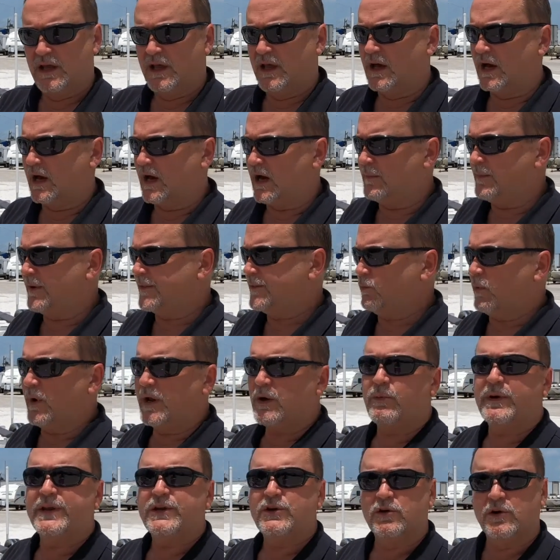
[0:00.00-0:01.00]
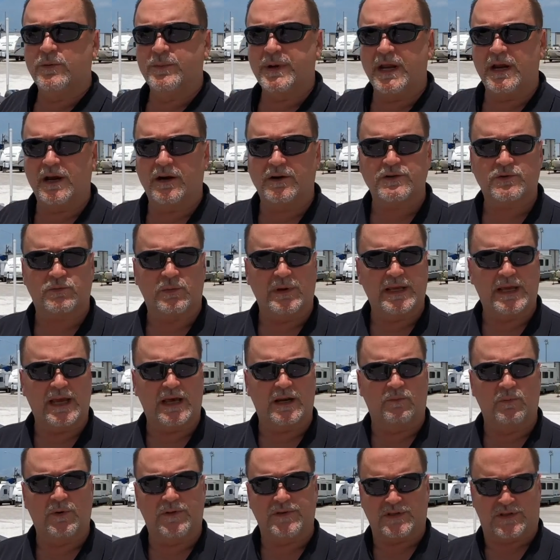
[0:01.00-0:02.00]
But the way we do them here is we get
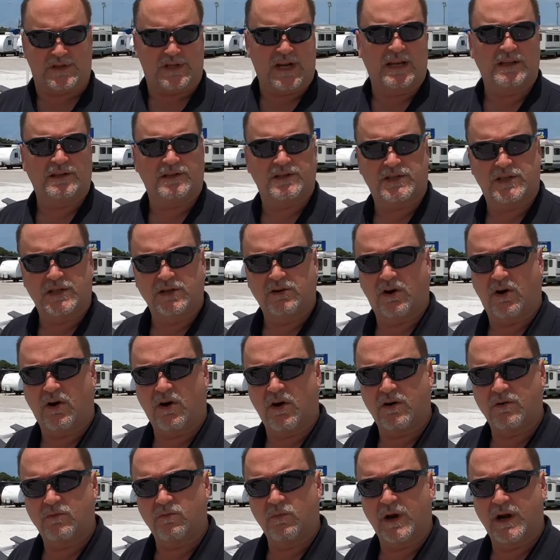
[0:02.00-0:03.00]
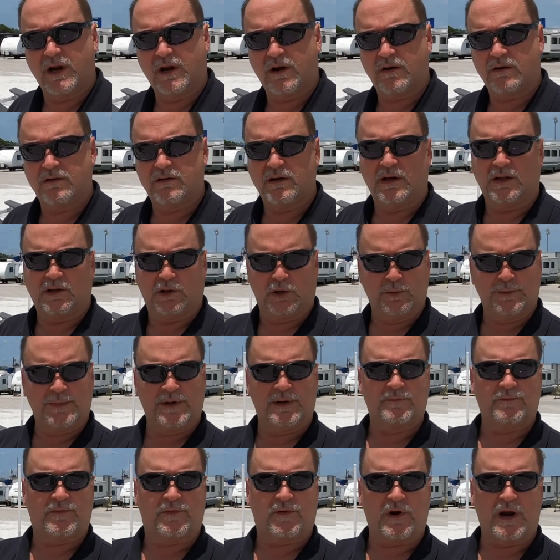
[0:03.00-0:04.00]
them with a stainless steel hardware,
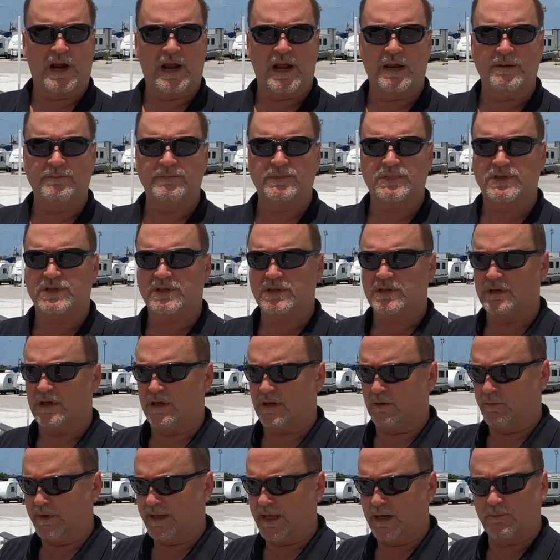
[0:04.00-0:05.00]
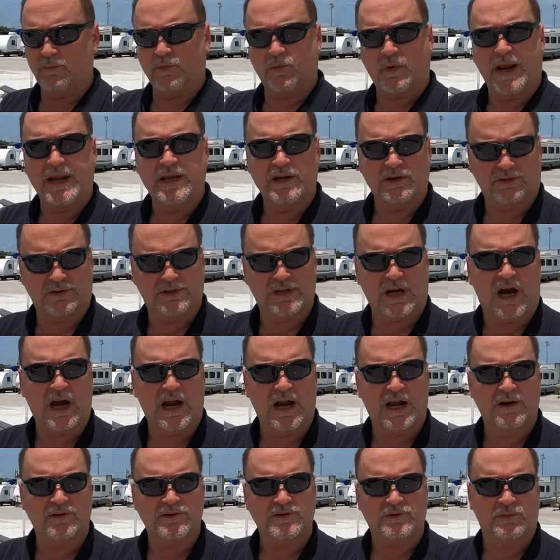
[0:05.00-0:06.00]
aluminum frames. We get them radial
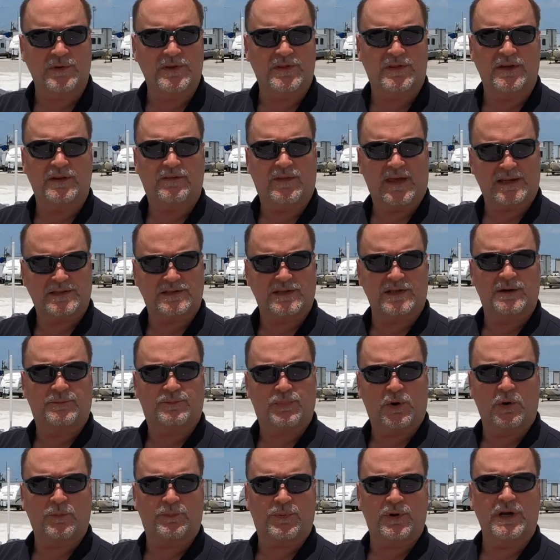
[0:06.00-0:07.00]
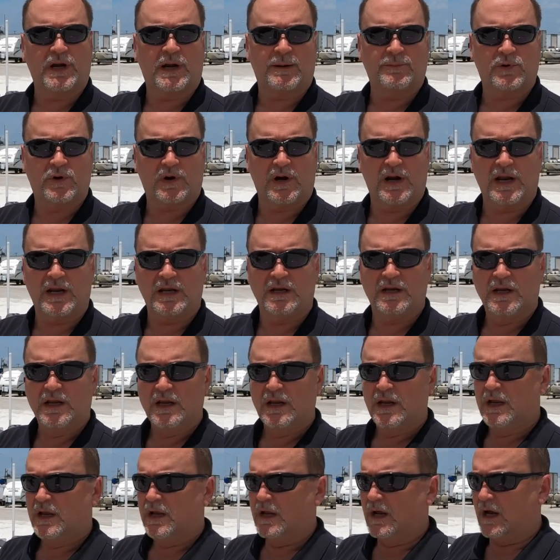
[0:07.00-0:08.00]
tires. We think that's an appropriate upgrade.
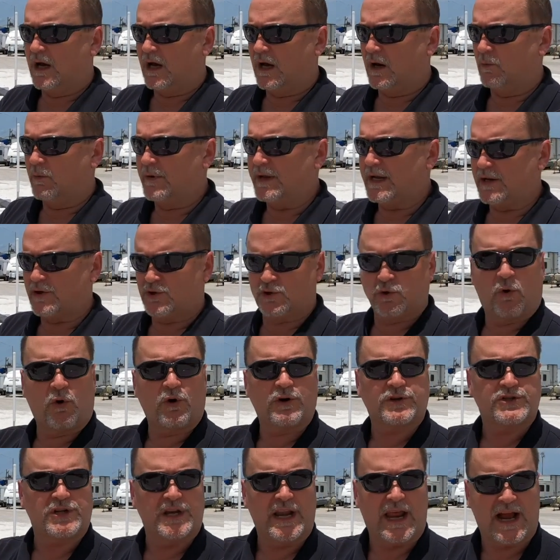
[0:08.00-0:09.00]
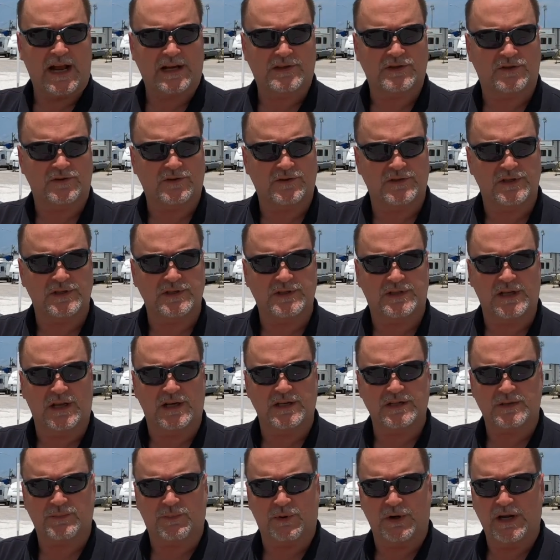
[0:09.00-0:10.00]
We get torsion axles instead
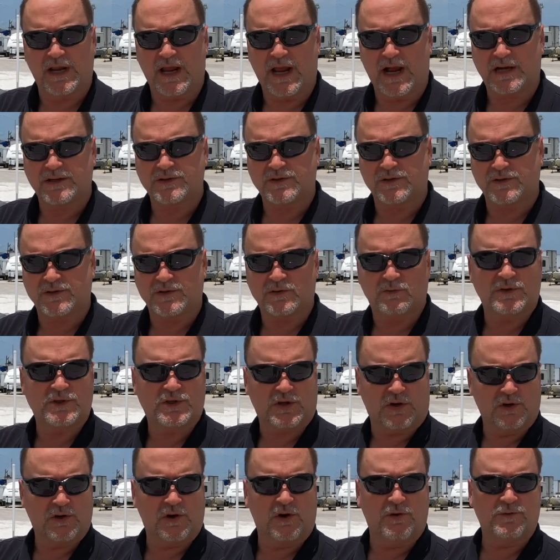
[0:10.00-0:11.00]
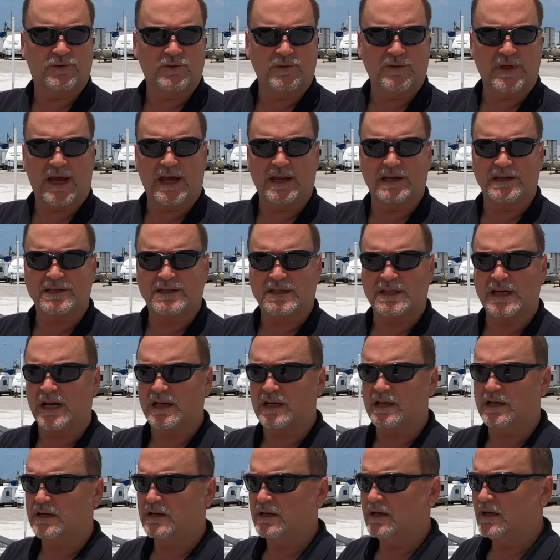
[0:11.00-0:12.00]
of spring axles, which I'll go through that in a
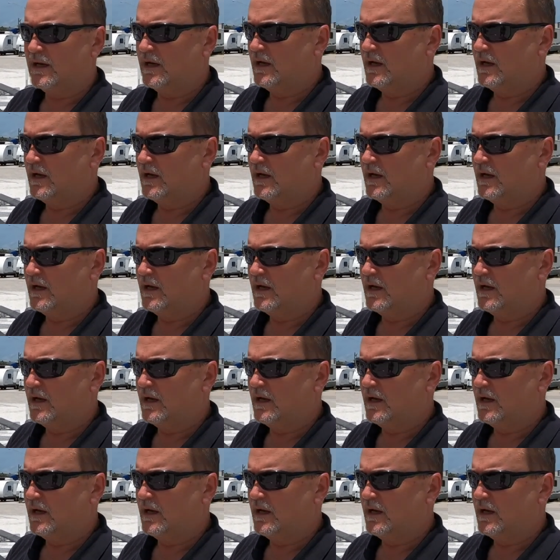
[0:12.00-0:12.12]
second.